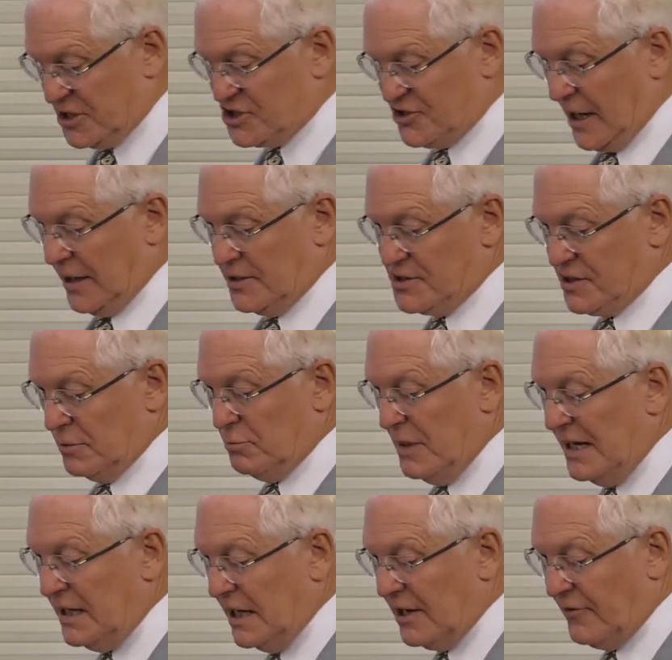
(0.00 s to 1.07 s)
status and
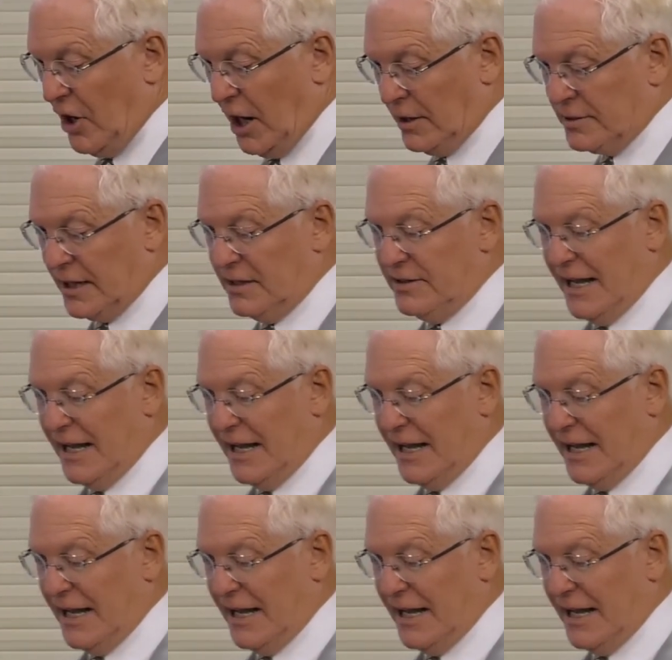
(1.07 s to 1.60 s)
meaning of art and